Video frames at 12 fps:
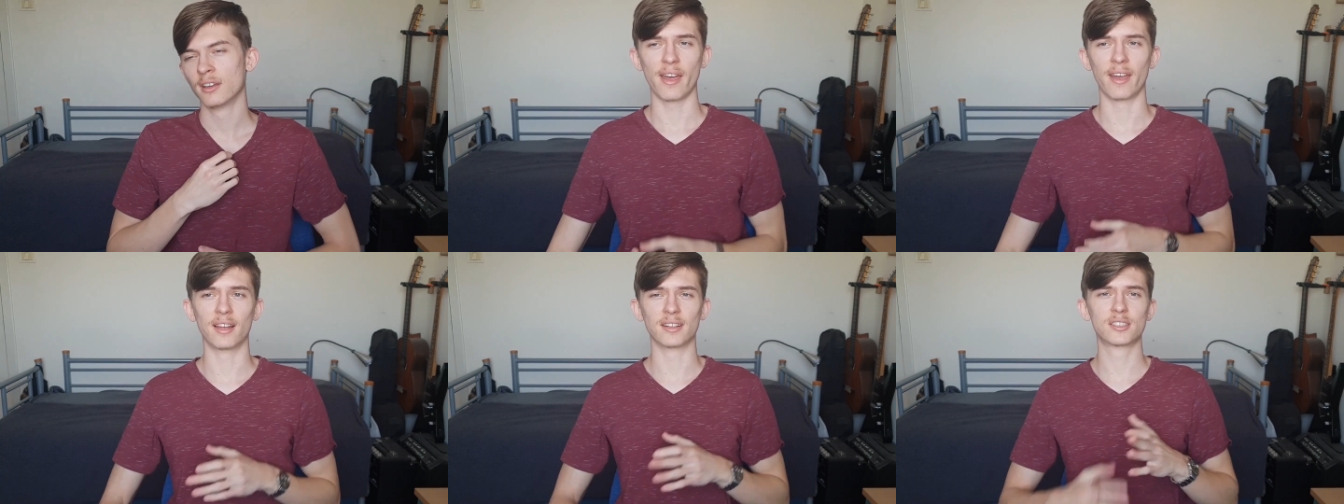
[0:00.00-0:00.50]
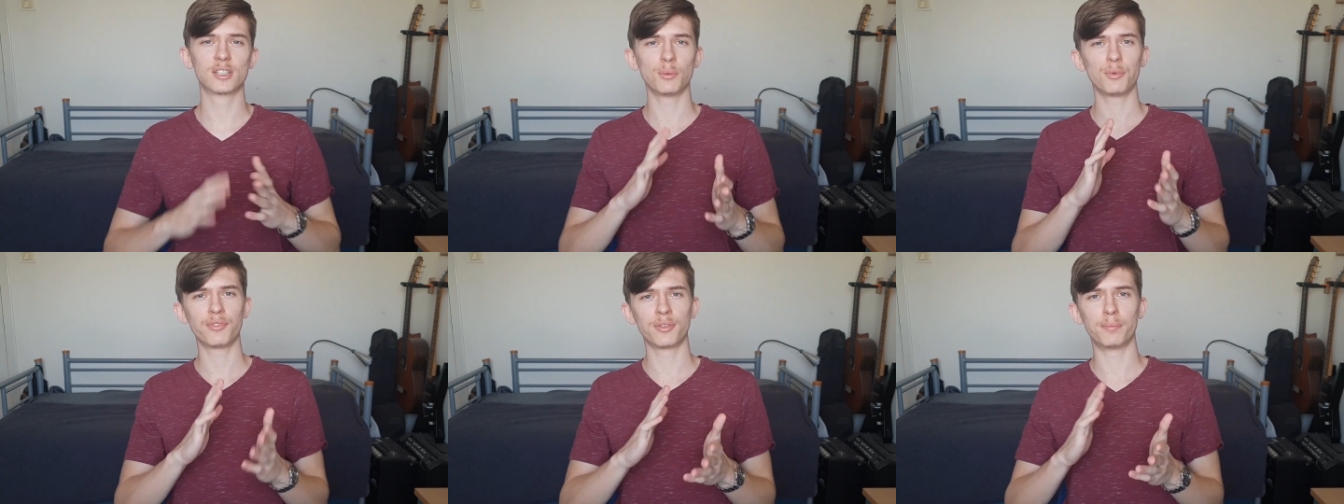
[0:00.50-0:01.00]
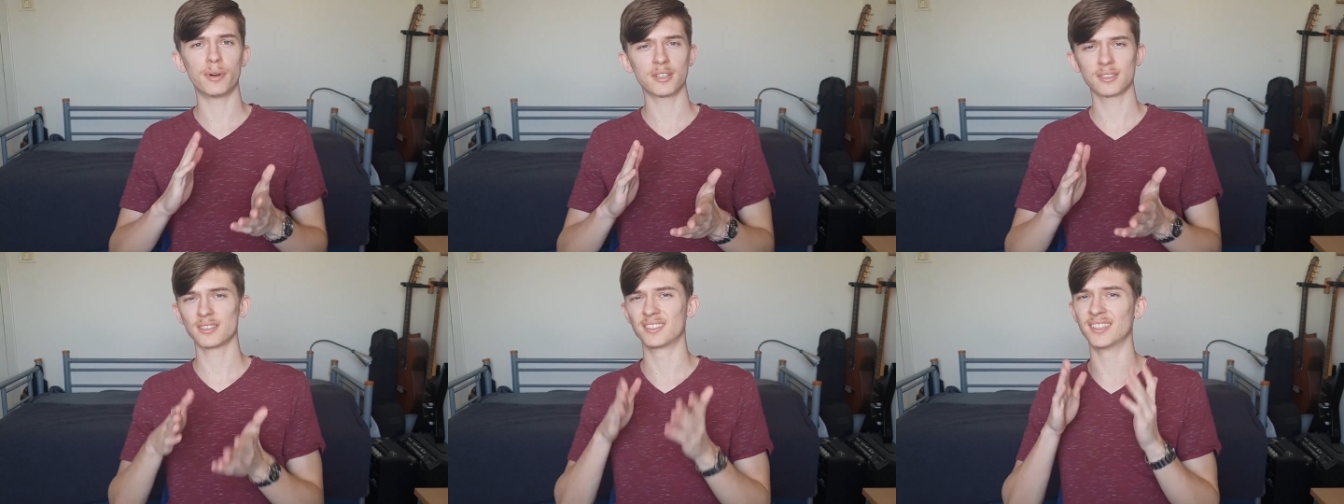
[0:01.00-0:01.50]
And some of the
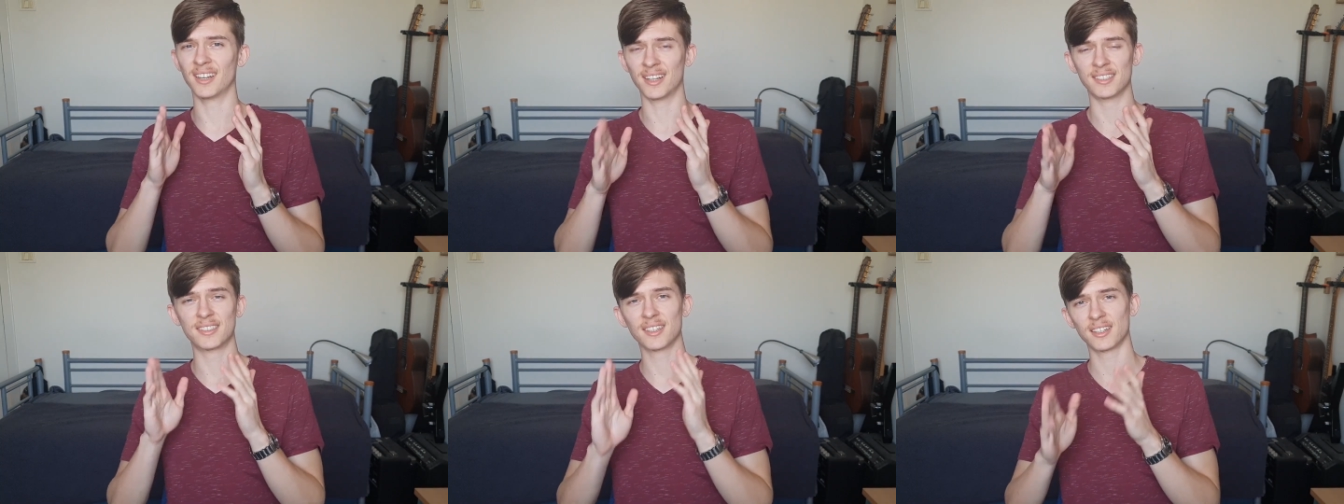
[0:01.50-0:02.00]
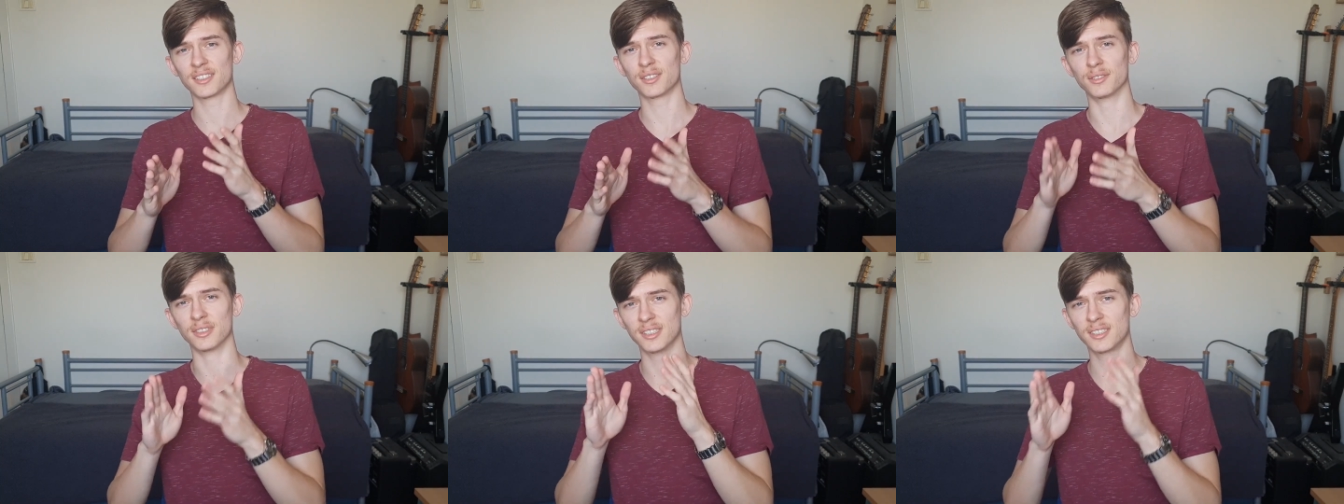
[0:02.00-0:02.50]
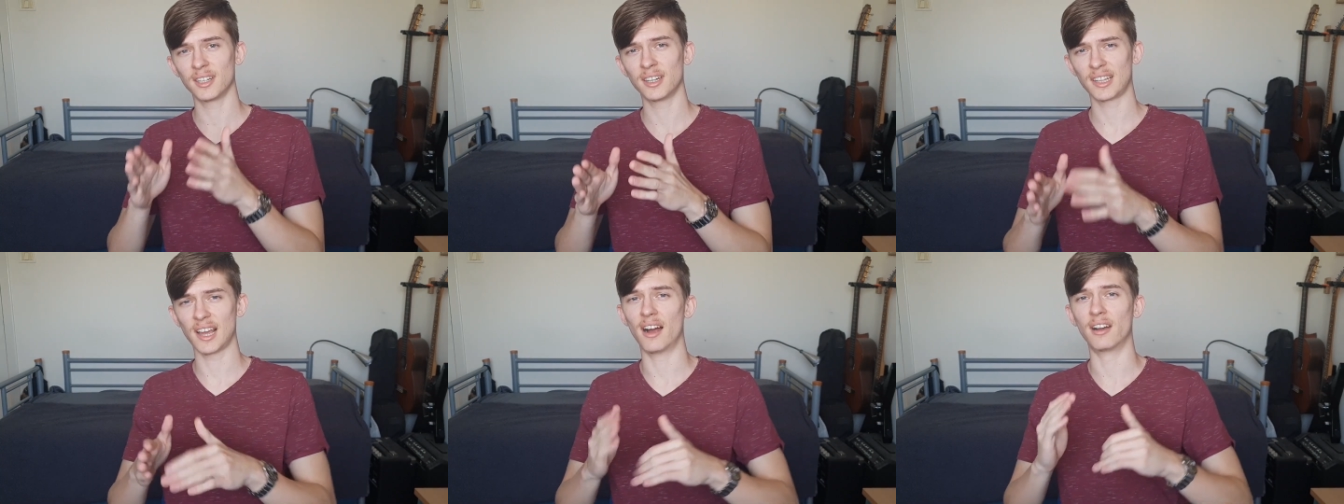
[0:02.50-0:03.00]
puzzles that he sells on his
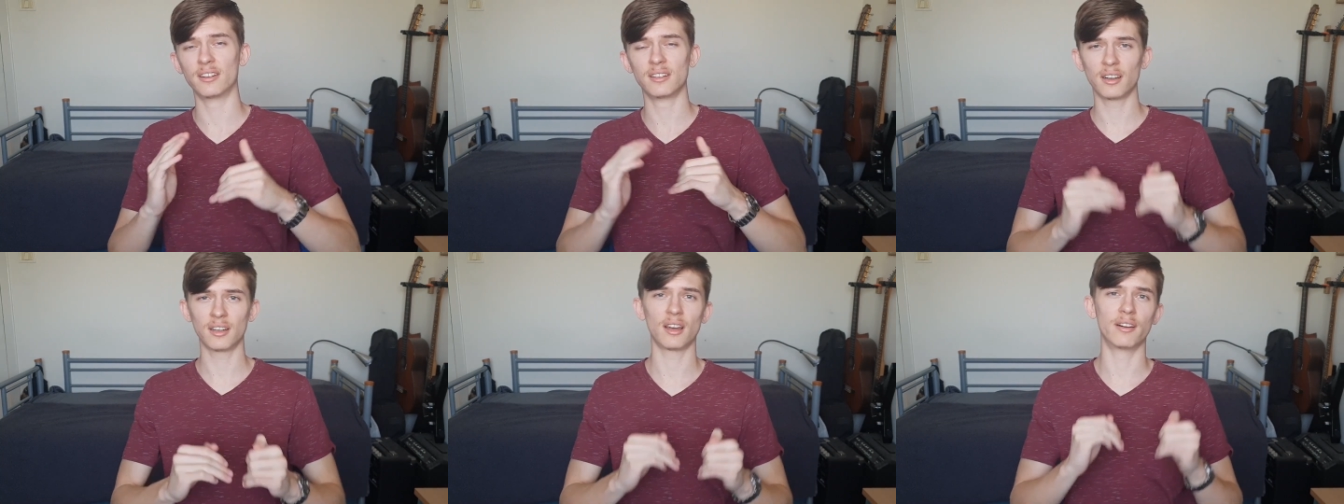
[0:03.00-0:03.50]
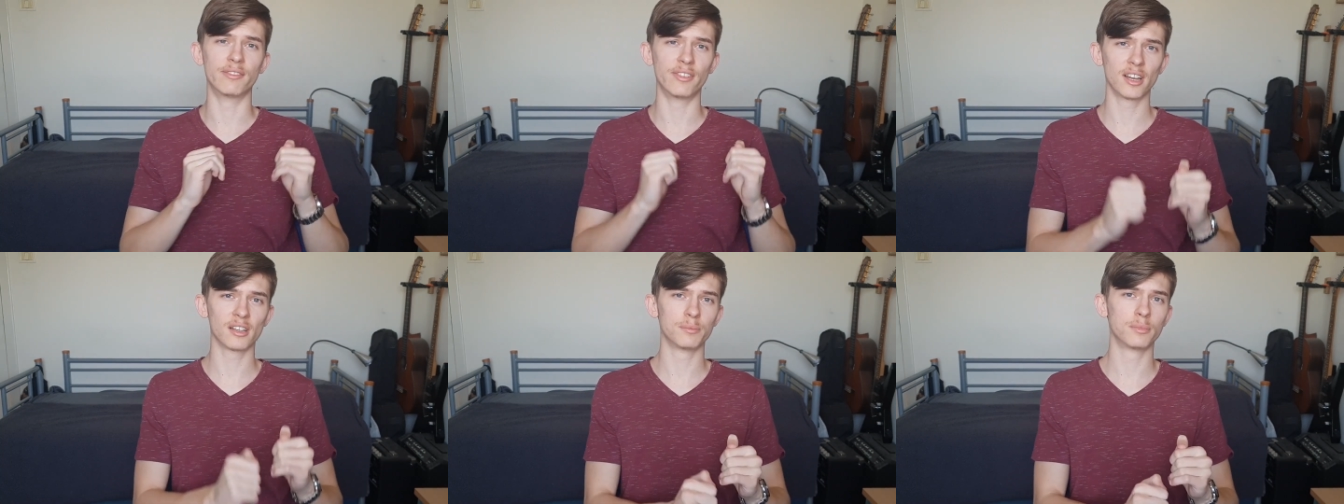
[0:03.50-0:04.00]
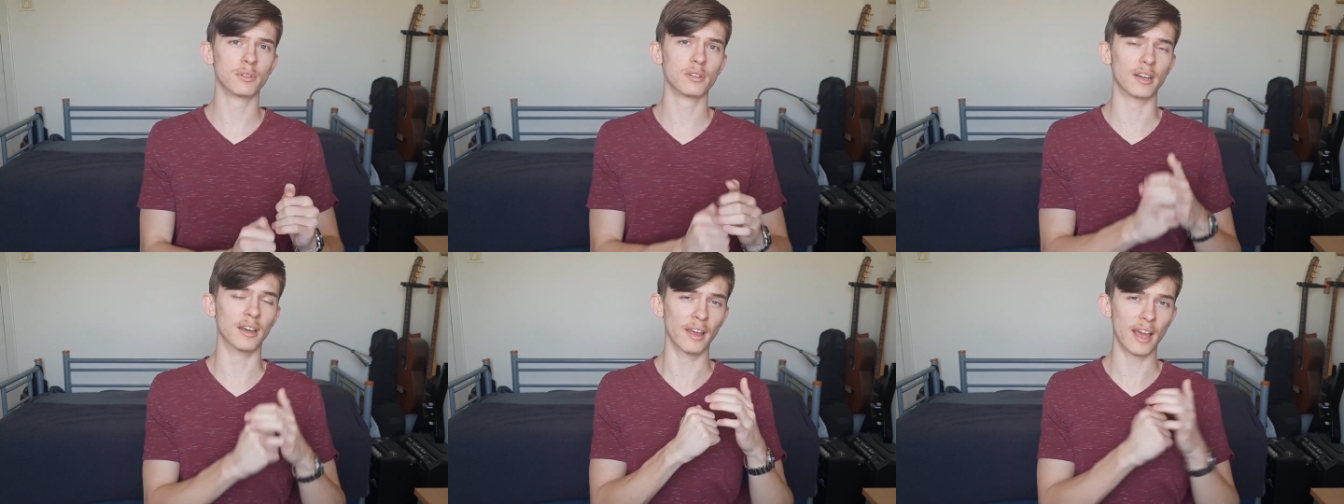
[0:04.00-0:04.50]
site are not available
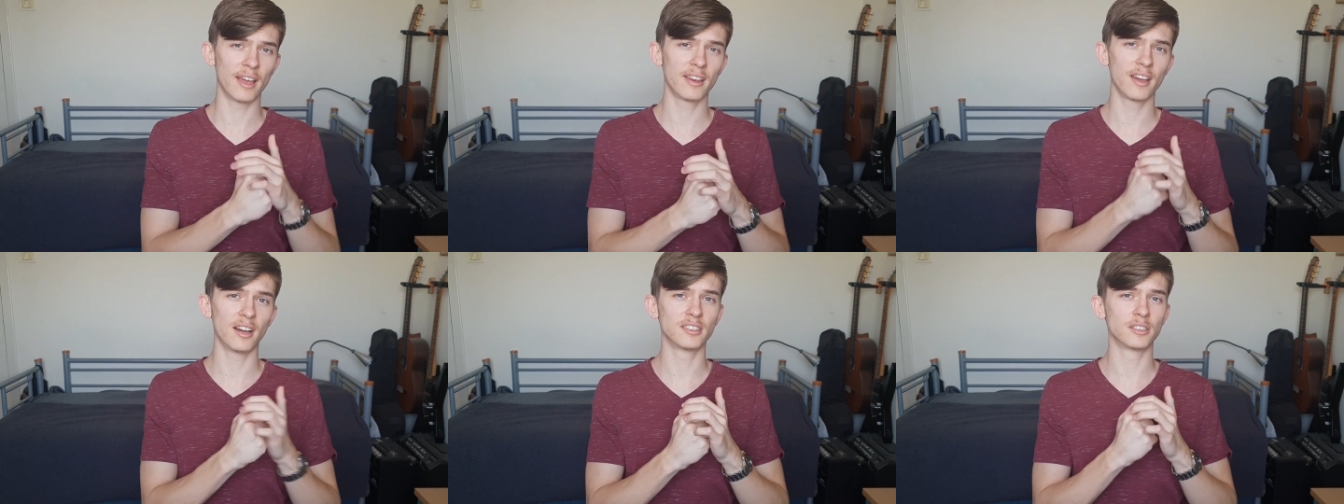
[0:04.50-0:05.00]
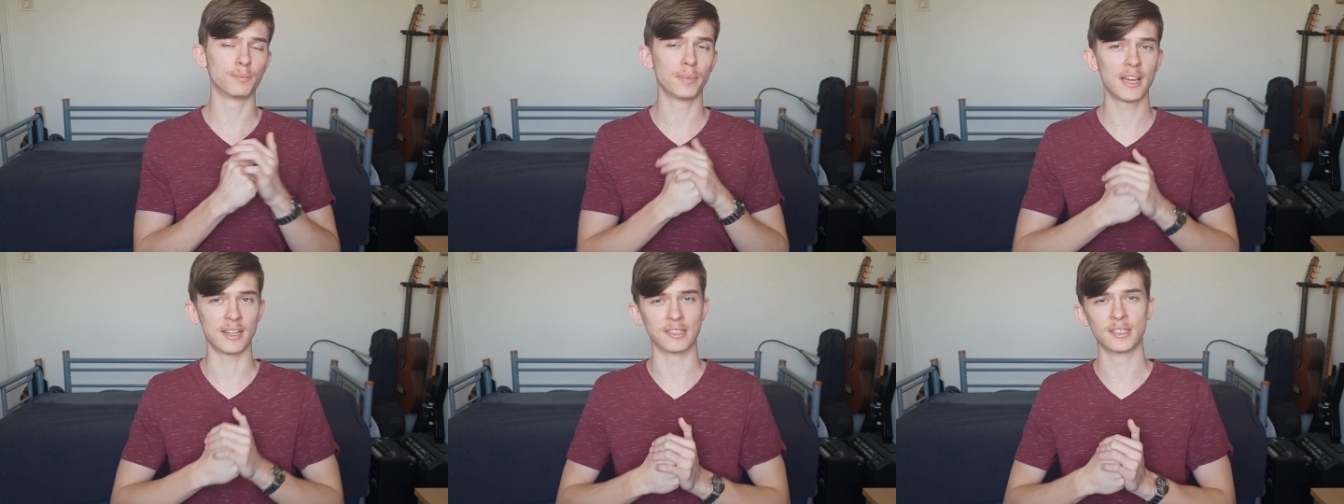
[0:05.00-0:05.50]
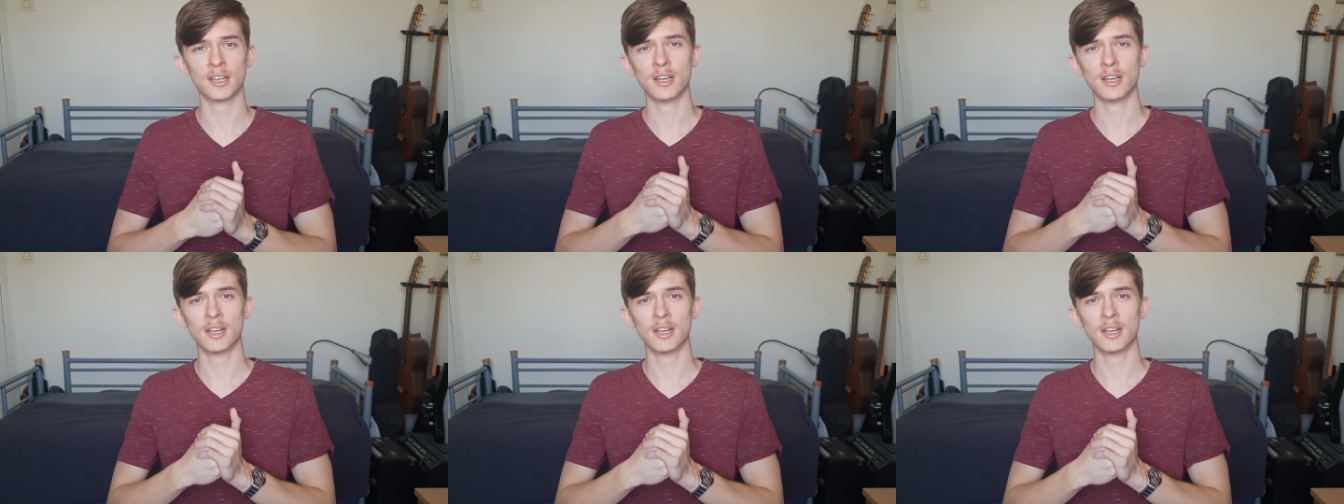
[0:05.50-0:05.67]
at uh, any other place.